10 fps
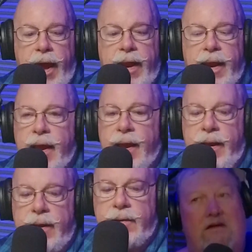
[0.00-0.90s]
So and
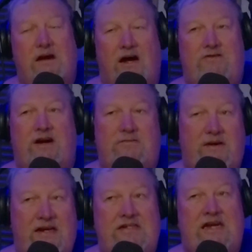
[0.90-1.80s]
then the contract,
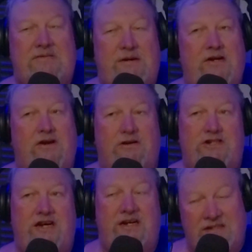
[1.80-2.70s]
when it has been
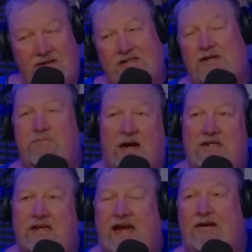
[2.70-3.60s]
negotiated, still has to come back
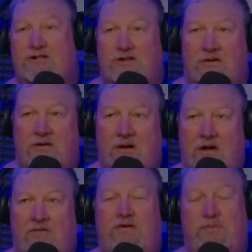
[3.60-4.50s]
to the council for